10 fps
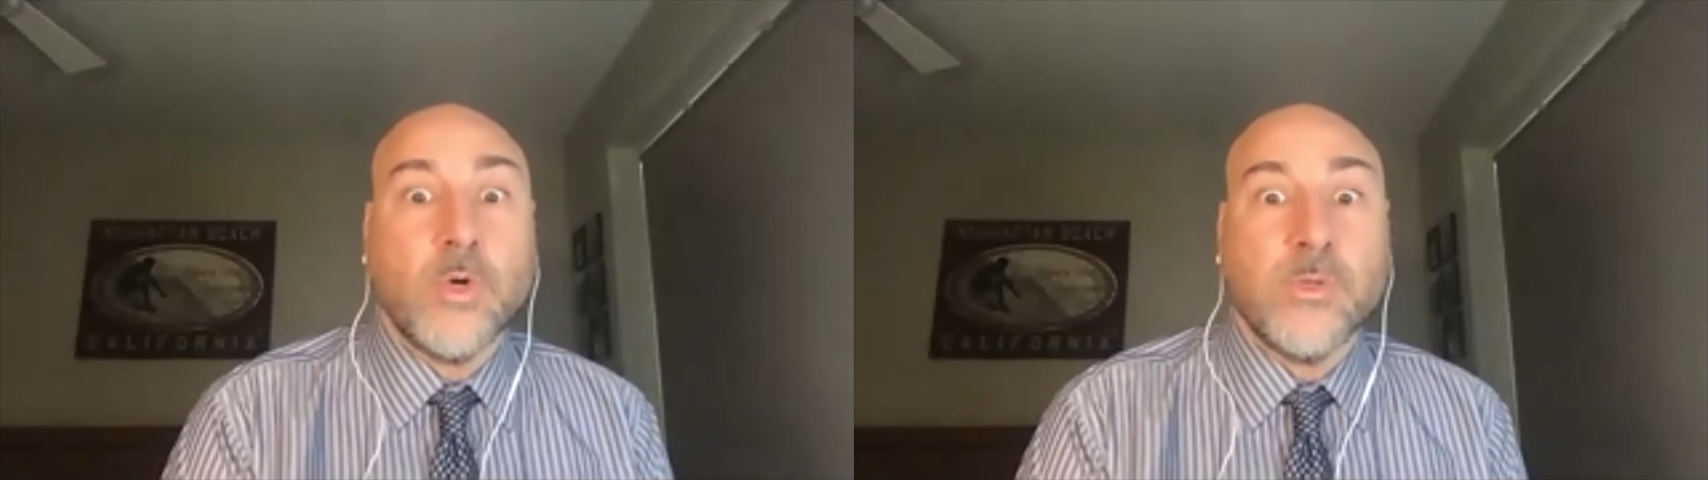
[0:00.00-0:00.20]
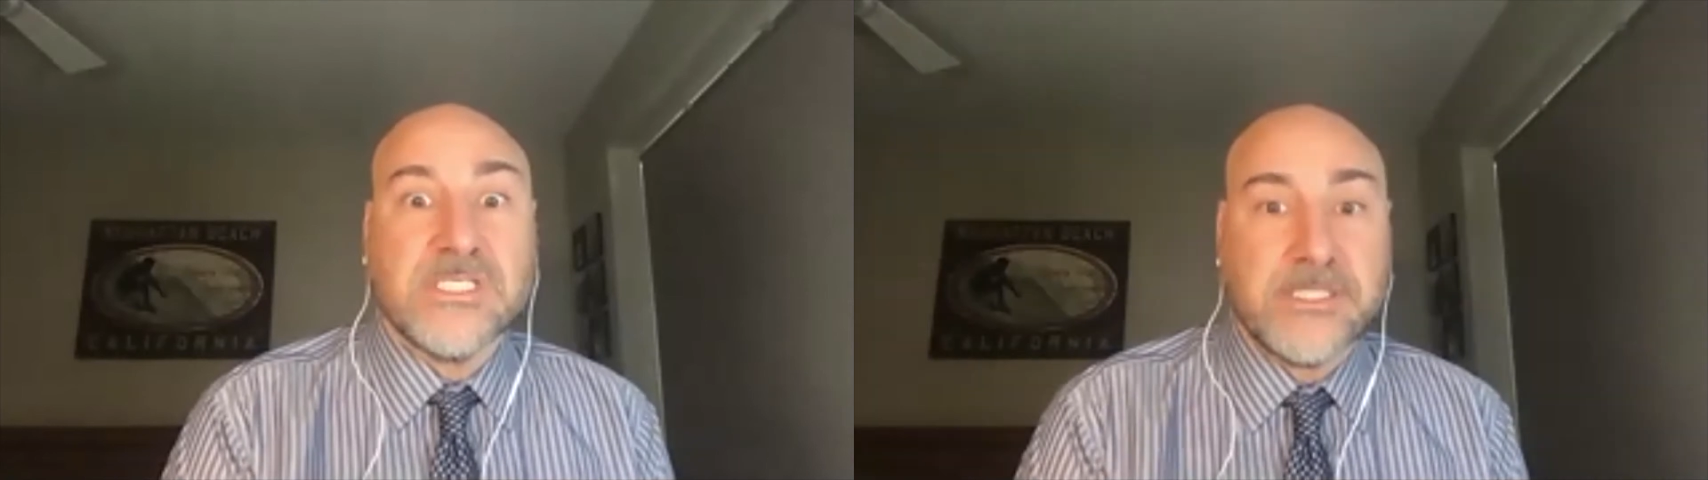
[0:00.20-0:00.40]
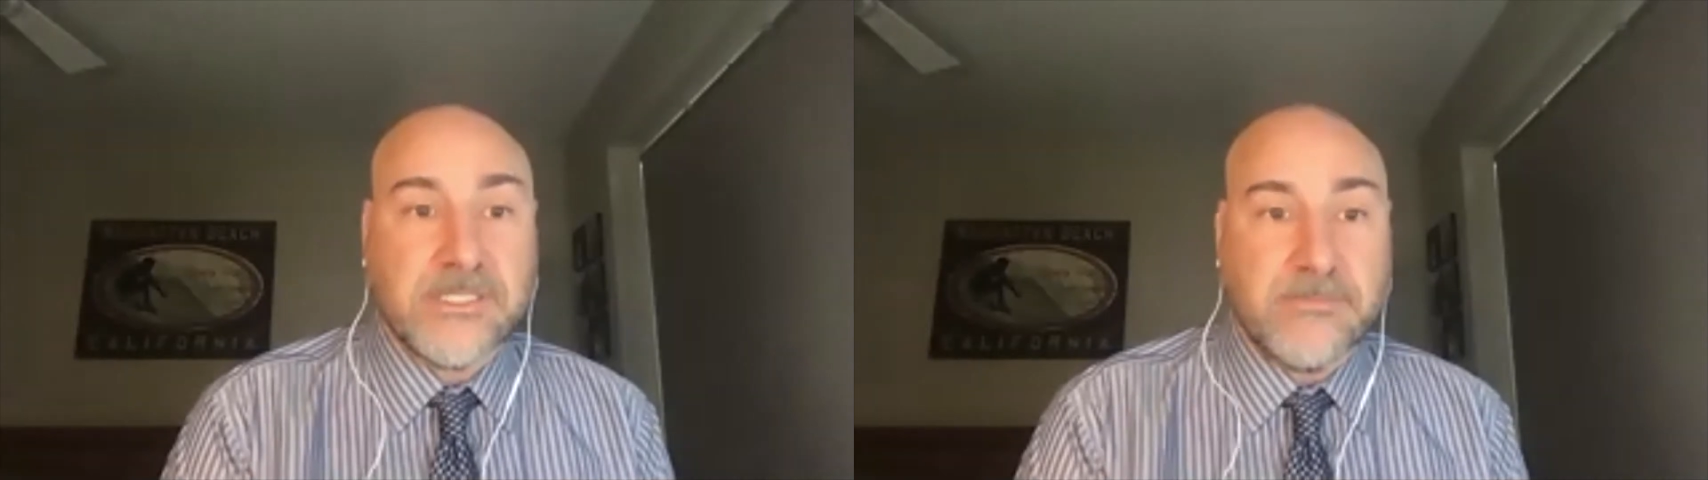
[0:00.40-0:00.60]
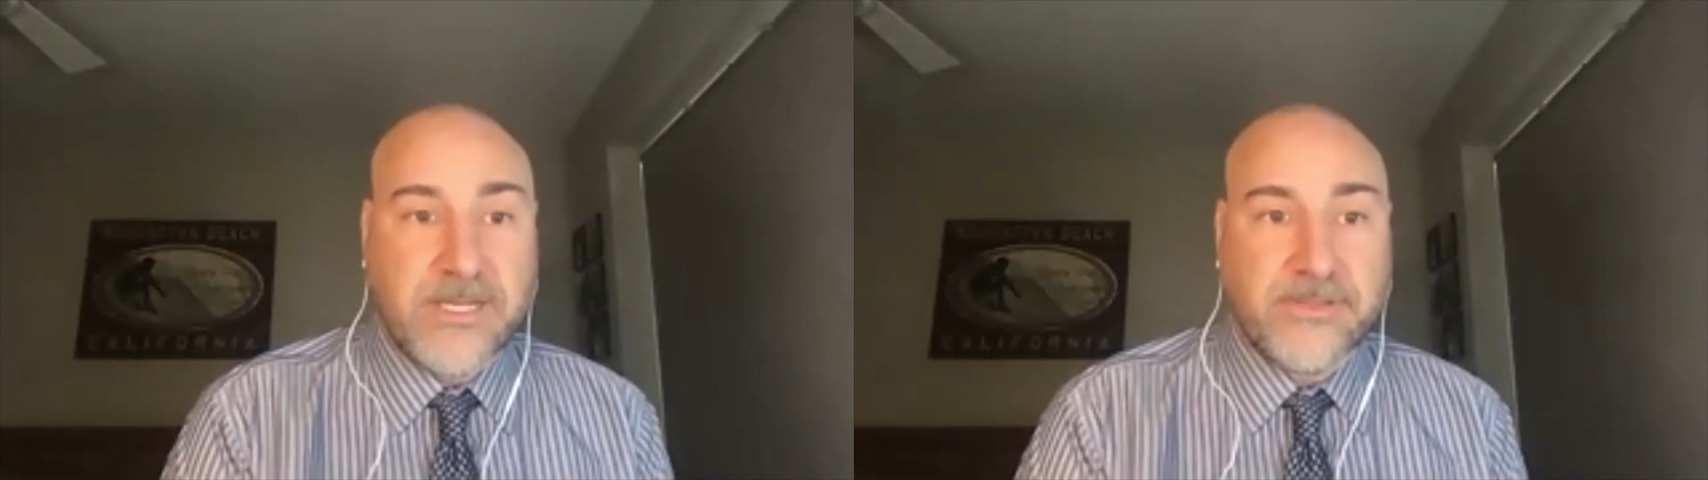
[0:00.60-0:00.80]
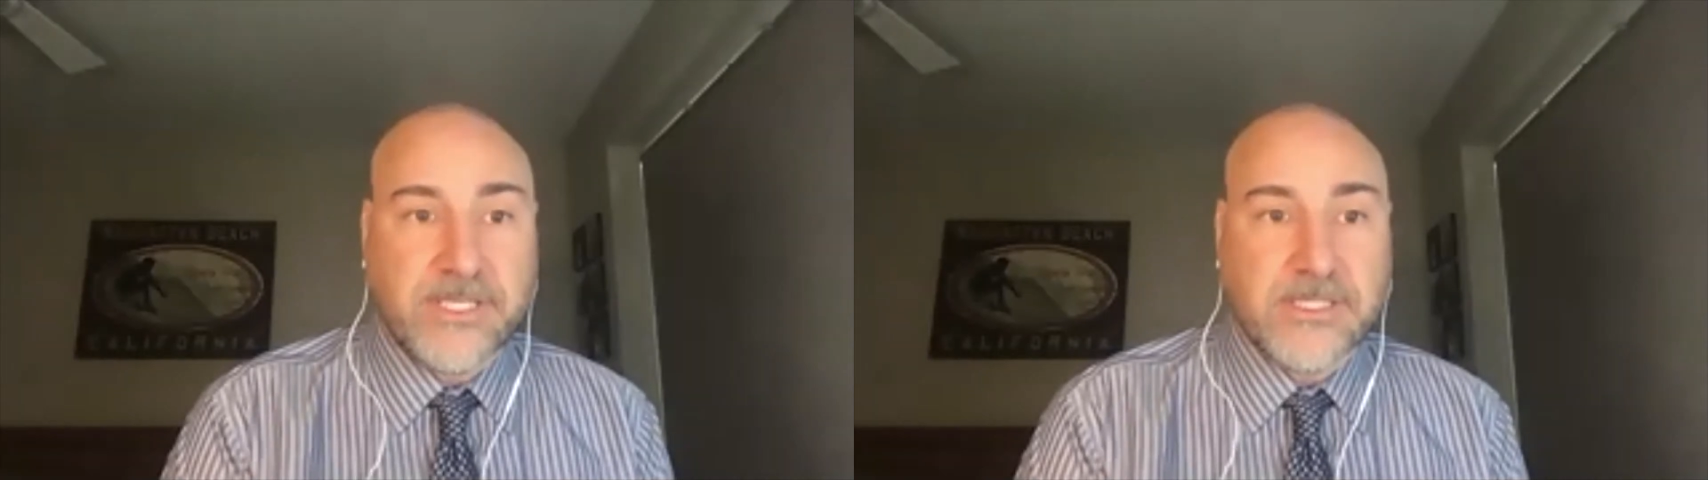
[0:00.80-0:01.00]
always leads to
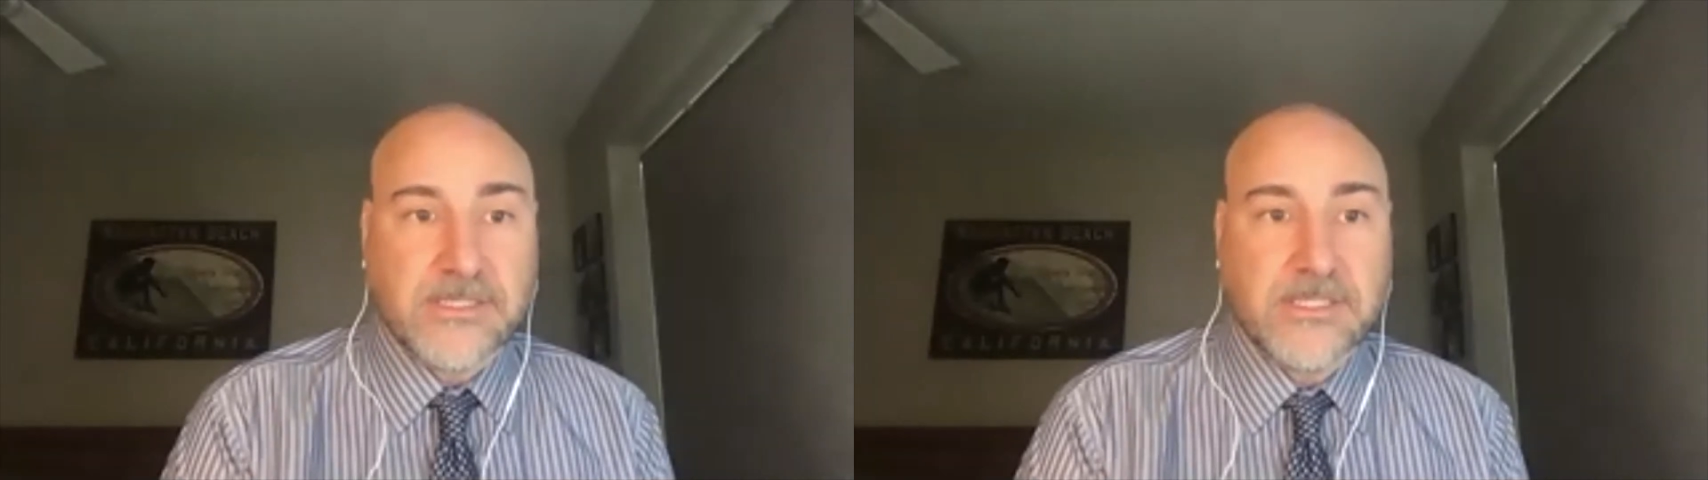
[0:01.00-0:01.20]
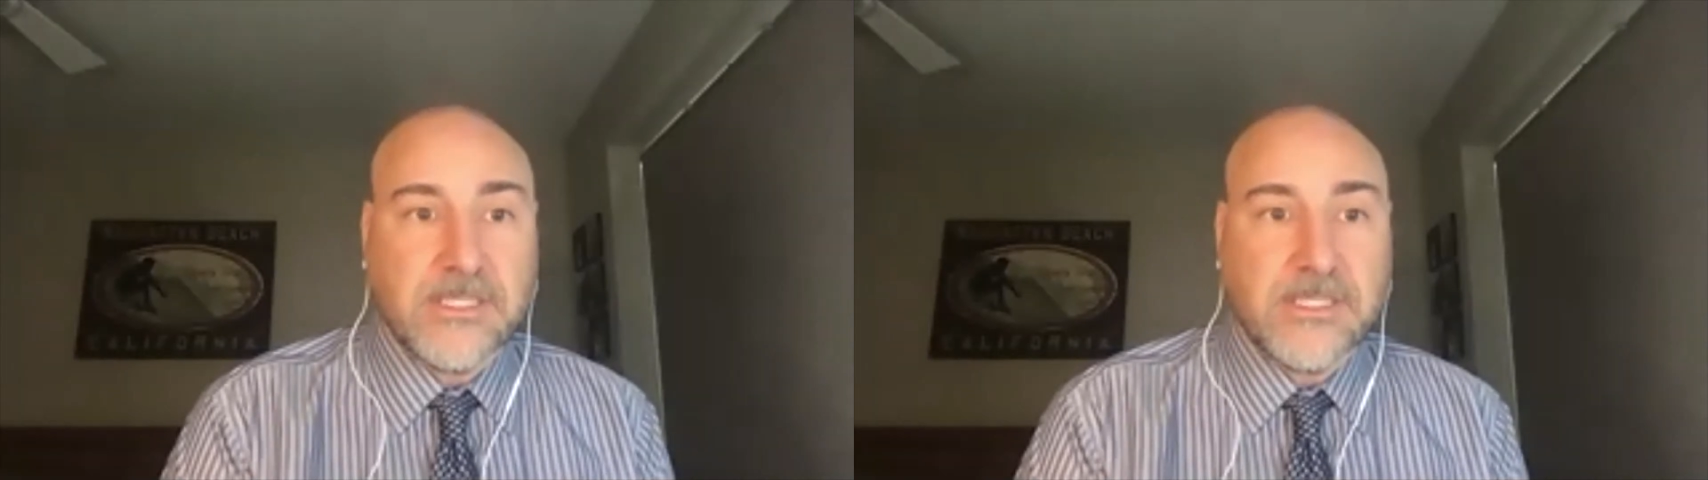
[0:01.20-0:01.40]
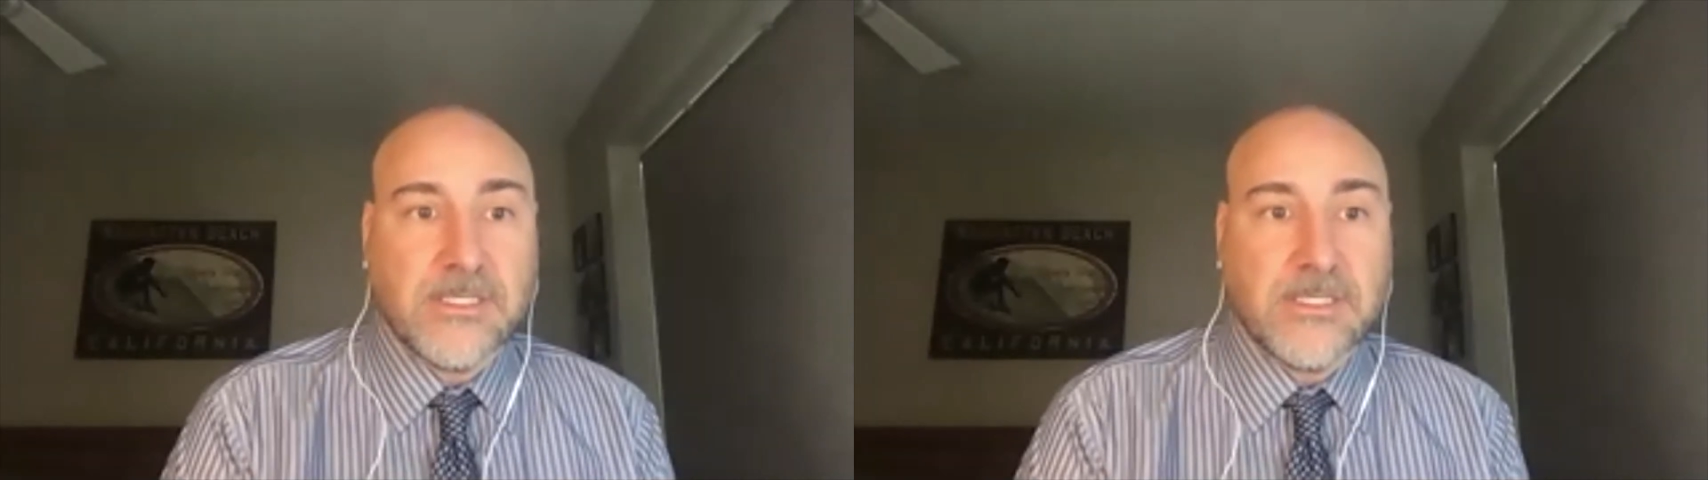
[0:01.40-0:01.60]
better things.